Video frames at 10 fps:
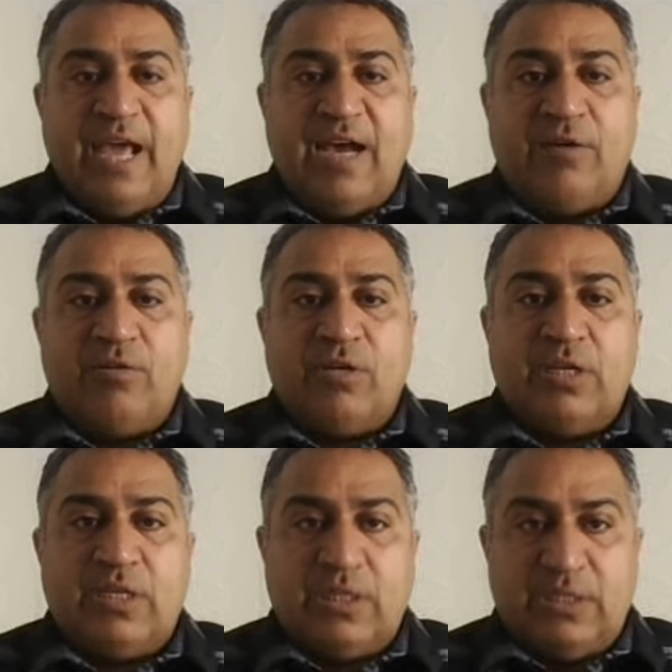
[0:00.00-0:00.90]
Now,
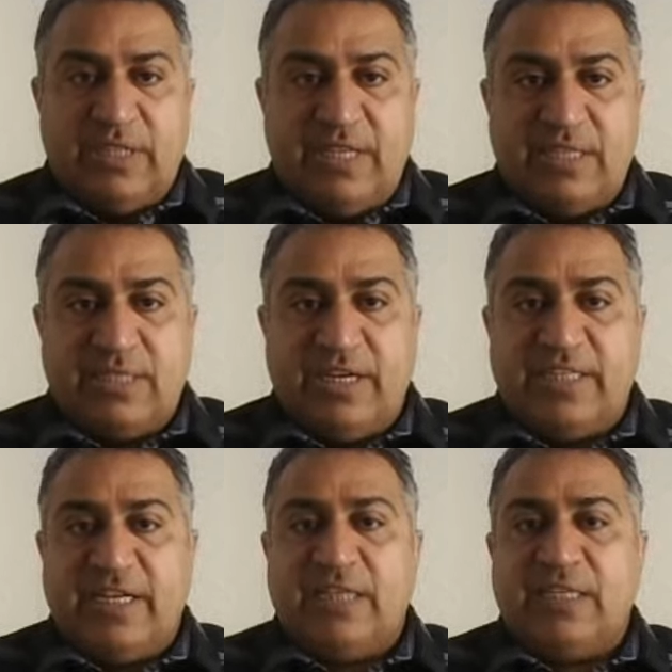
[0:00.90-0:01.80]
these
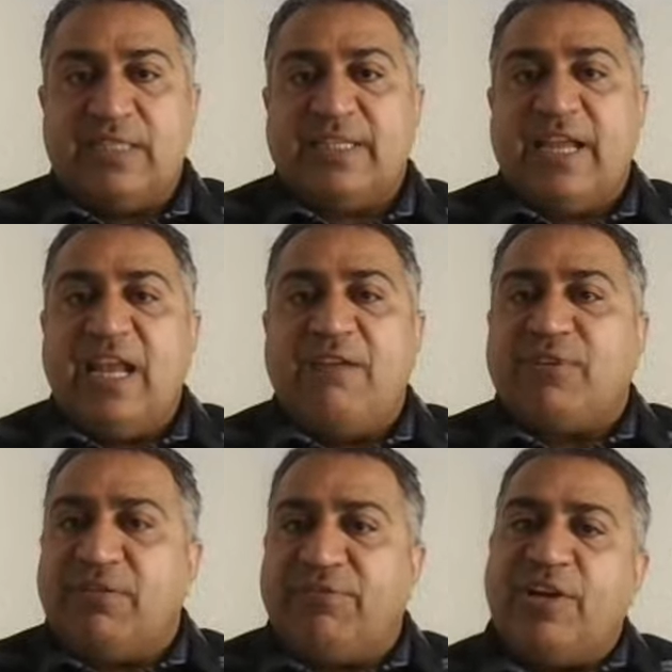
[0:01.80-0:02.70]
threat actors can
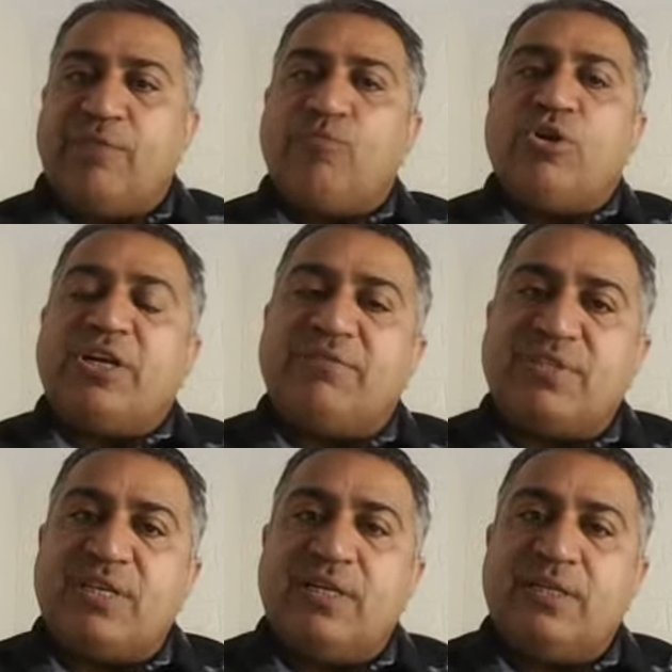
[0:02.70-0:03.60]
have different
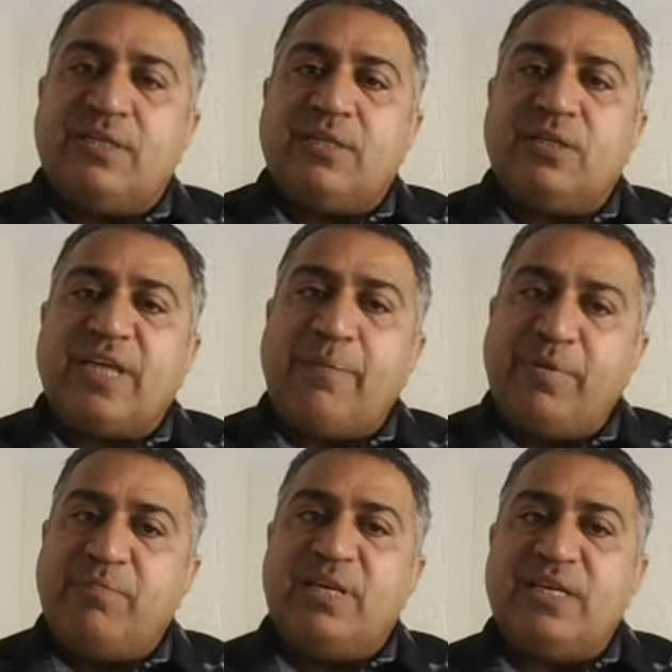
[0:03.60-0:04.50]
motives,
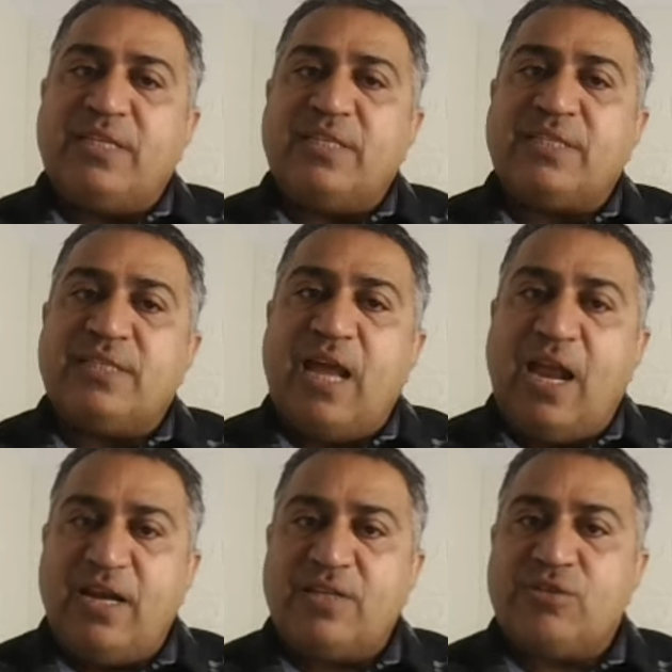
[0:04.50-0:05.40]
capabilities,
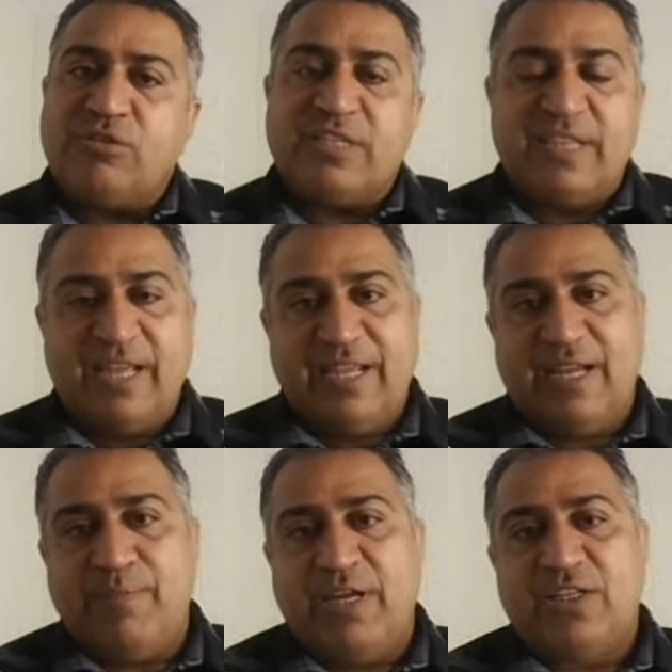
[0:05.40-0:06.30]
and resources, like
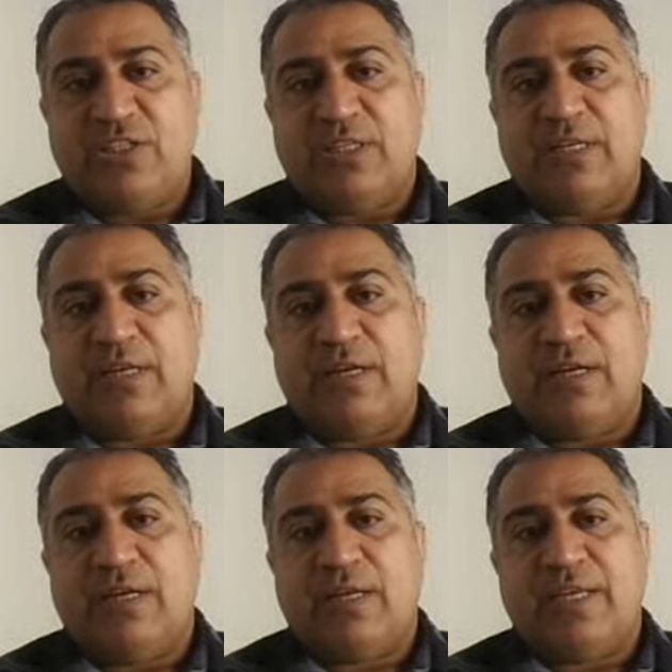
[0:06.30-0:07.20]
I mentioned.
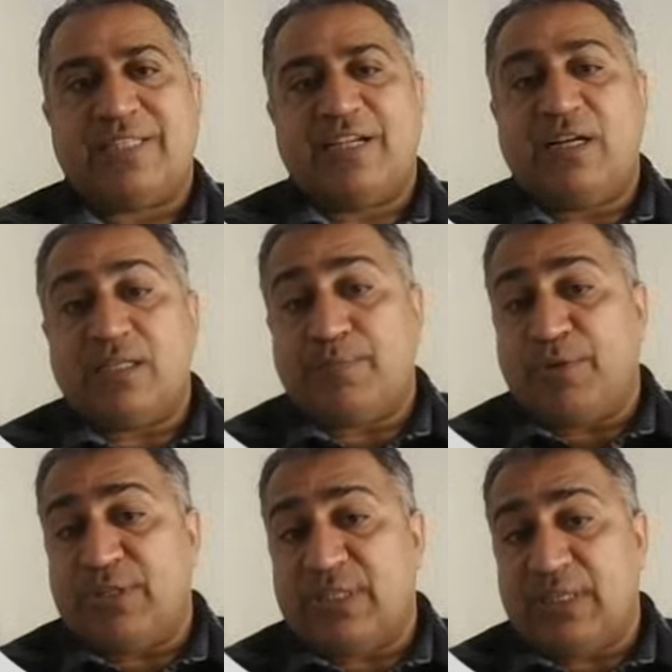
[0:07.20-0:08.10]

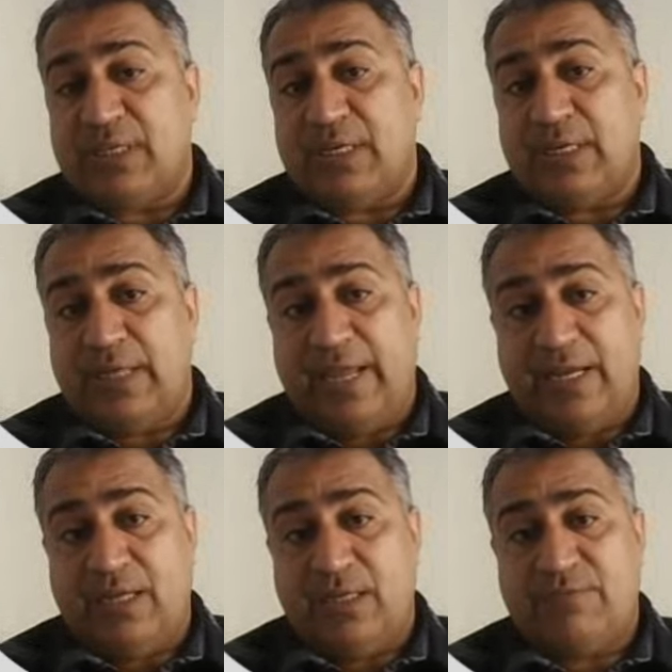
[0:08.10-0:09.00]
State-sponsored
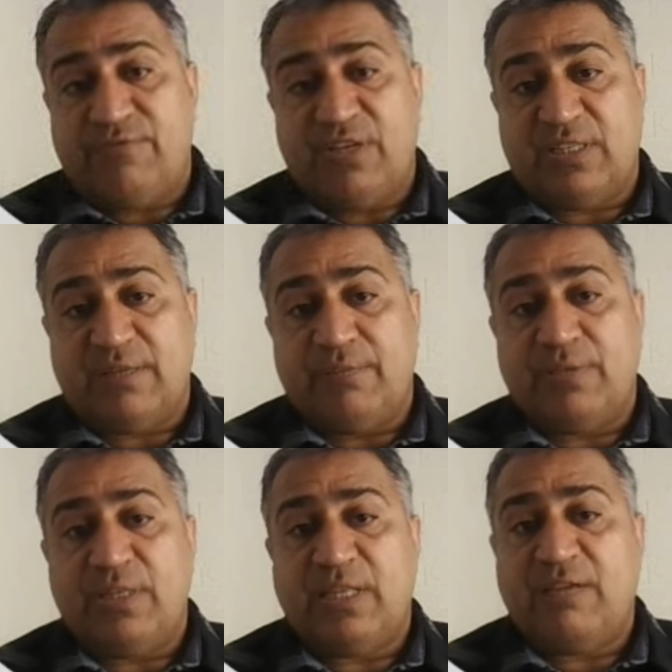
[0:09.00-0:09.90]
hackers, for
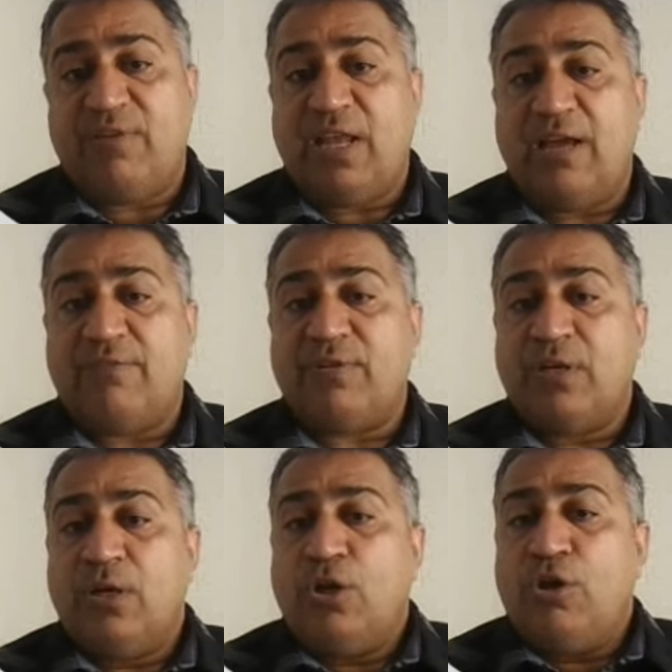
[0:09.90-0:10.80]
example, they will have
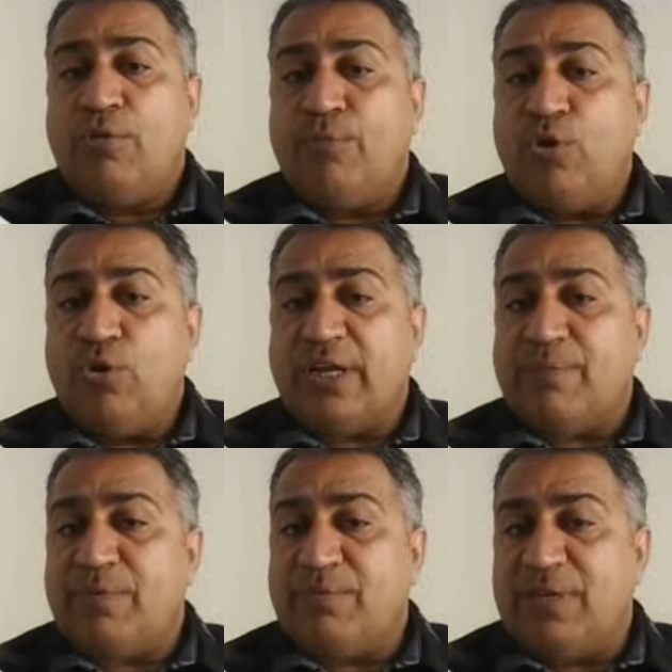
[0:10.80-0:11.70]
more
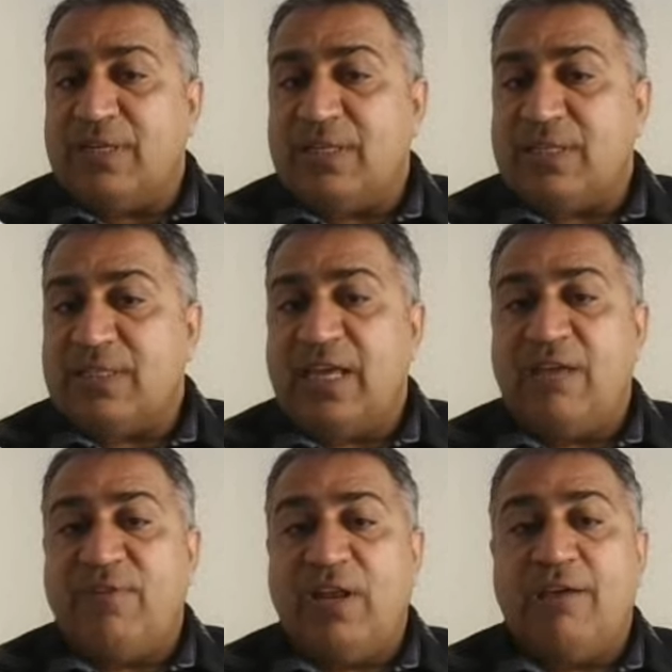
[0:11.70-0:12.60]
capabilities.
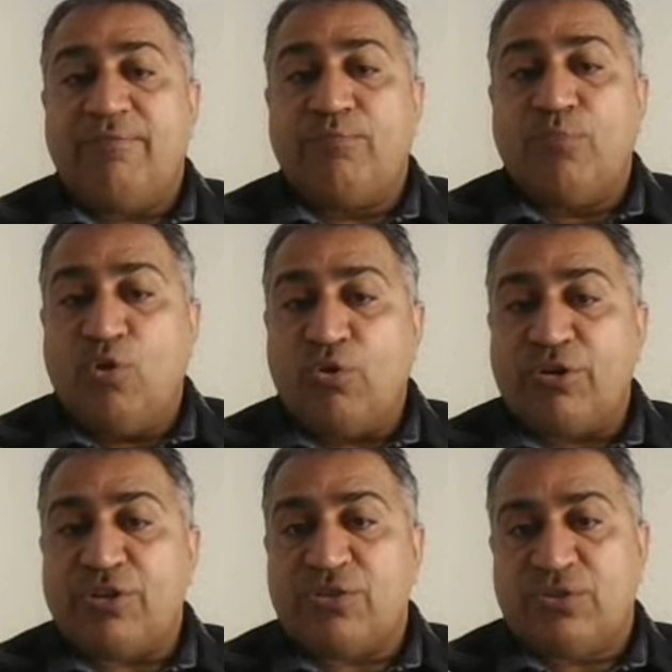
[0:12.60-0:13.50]
They will have more
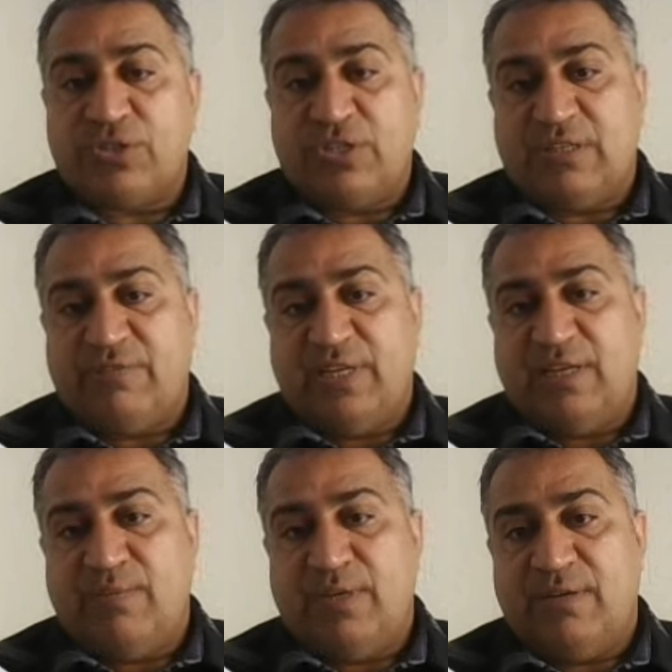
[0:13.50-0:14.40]
resources
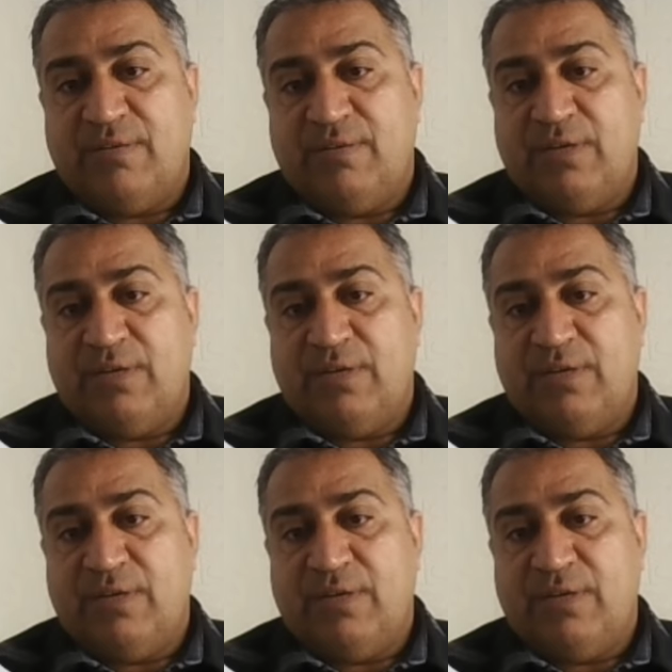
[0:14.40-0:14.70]
available.